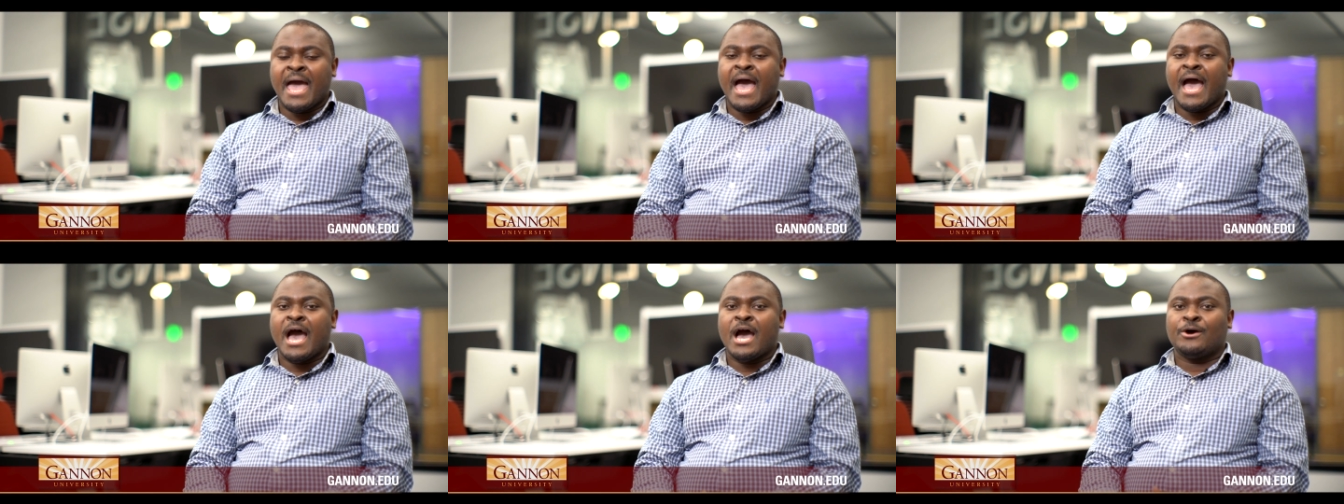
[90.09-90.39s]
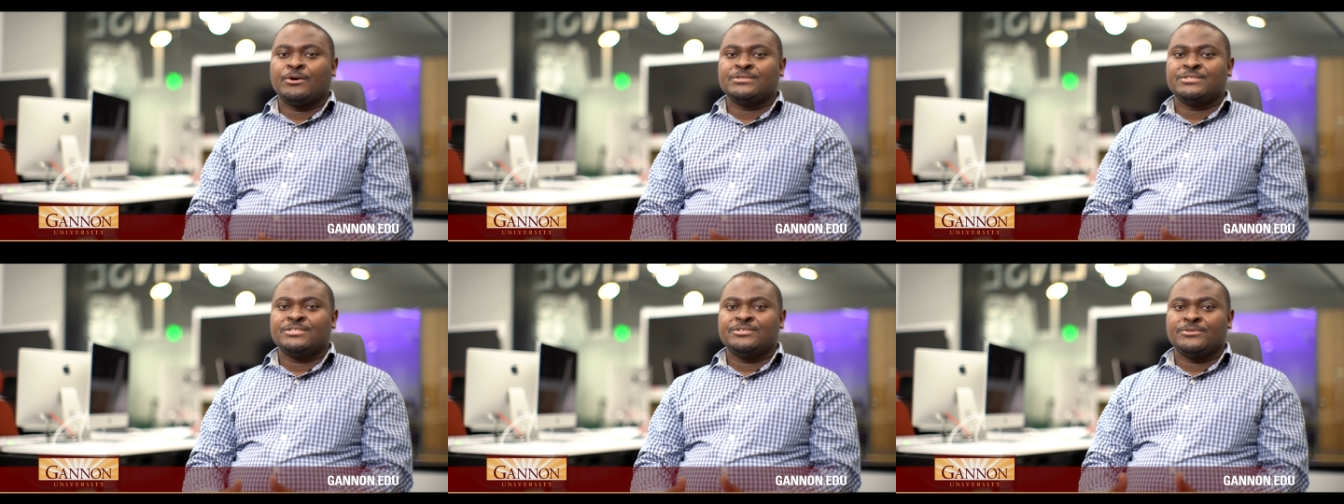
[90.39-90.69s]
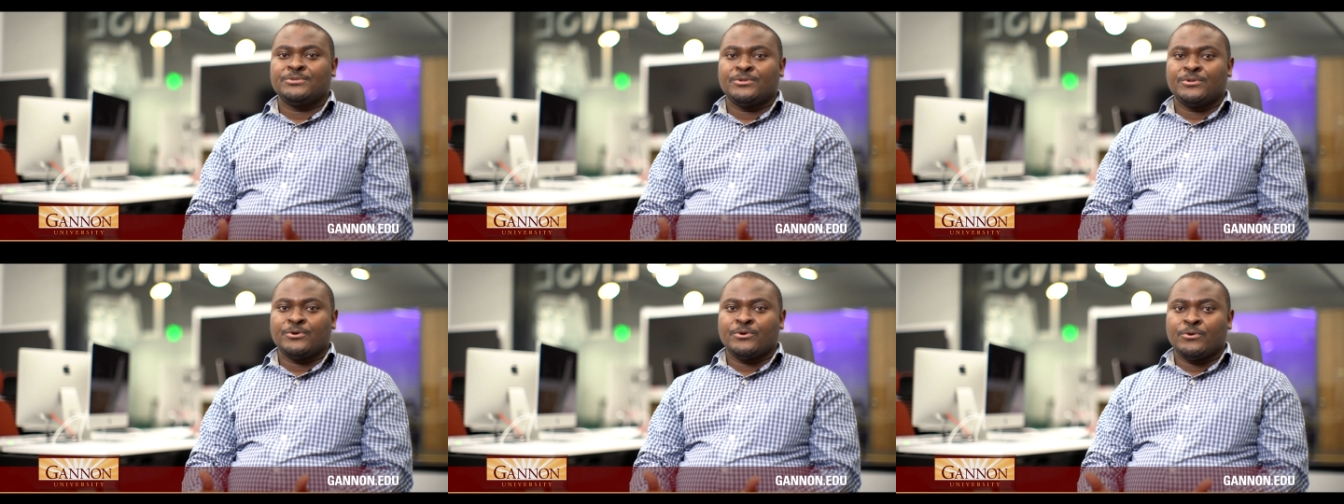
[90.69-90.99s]
How do
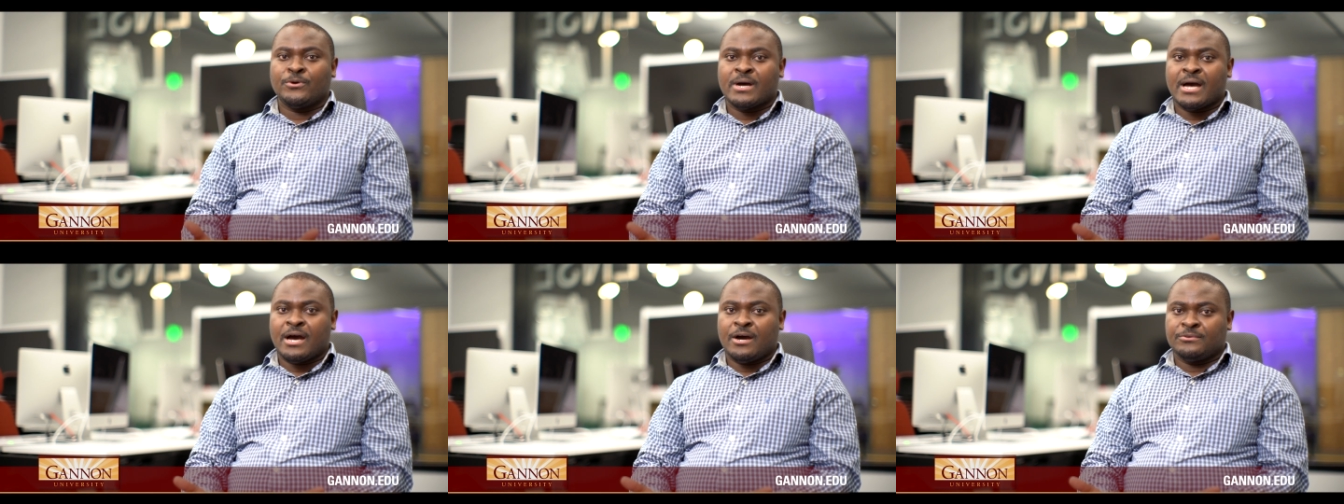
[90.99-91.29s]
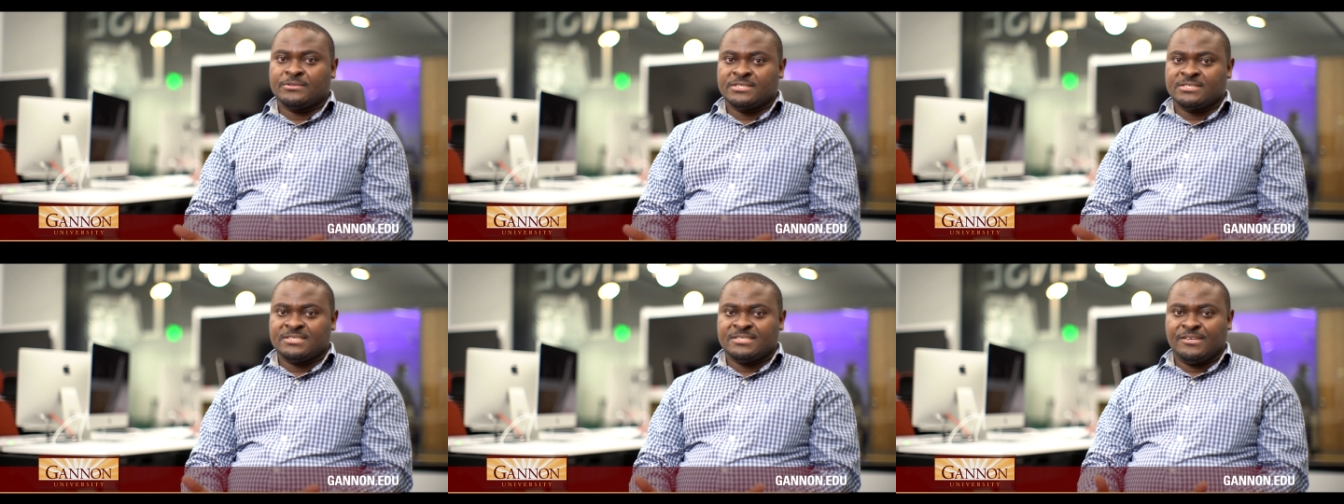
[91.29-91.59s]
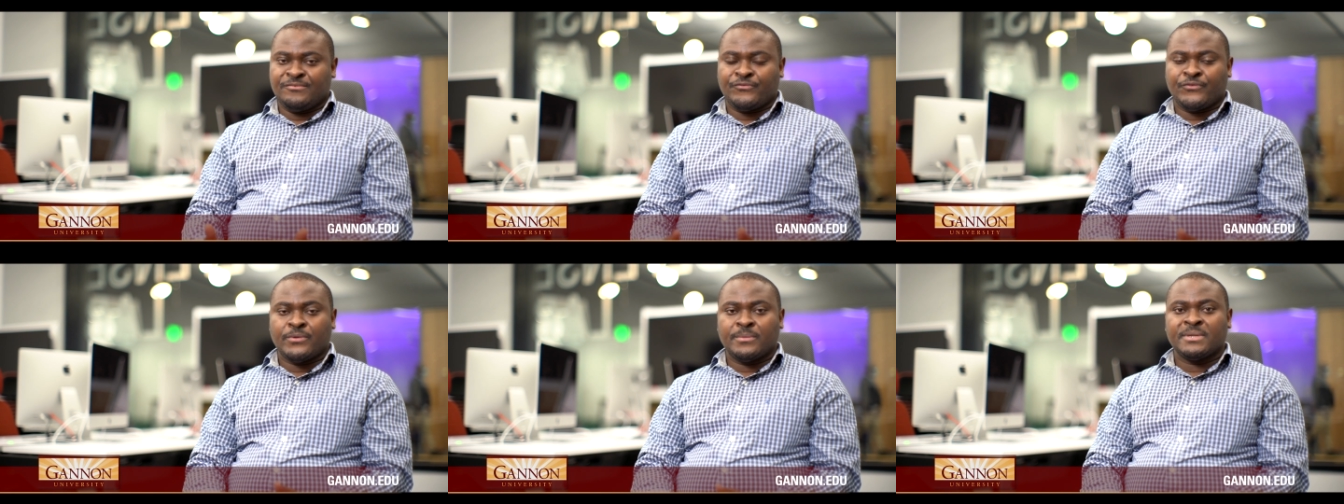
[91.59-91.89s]
you know how this
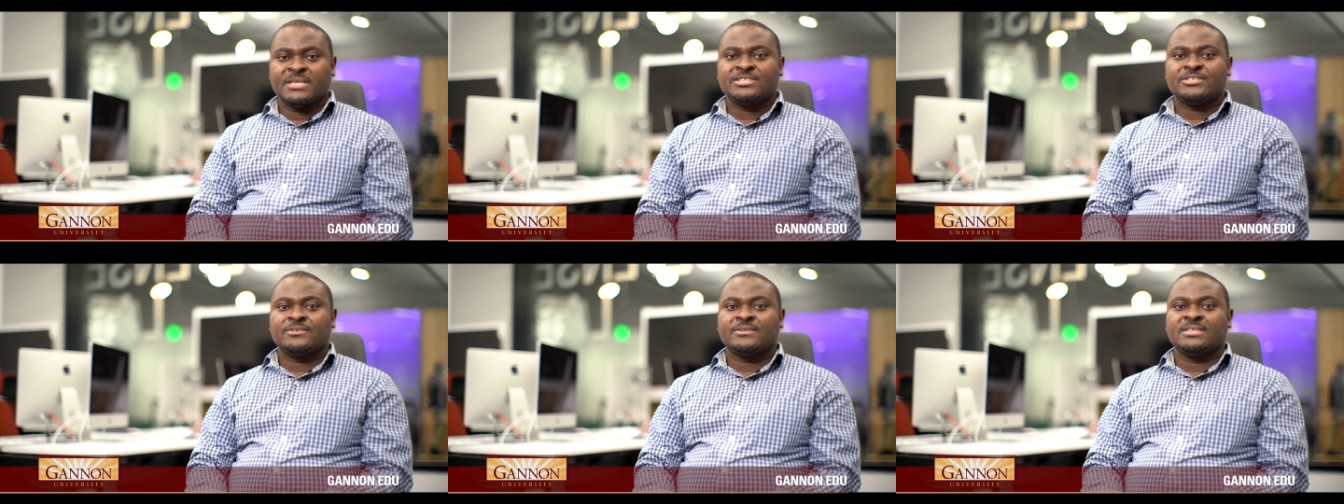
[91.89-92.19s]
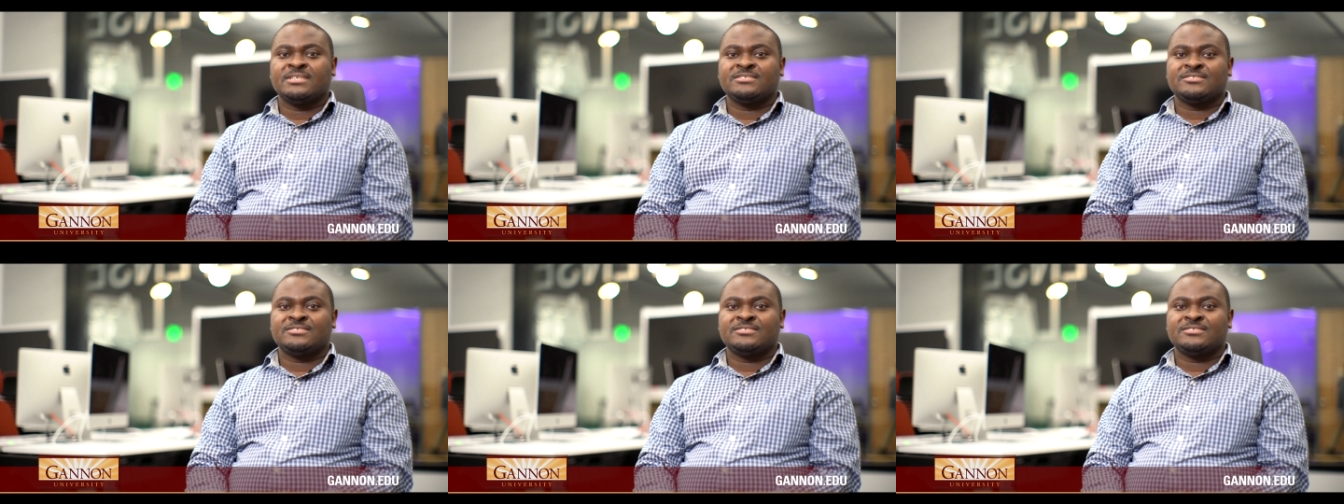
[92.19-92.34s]
information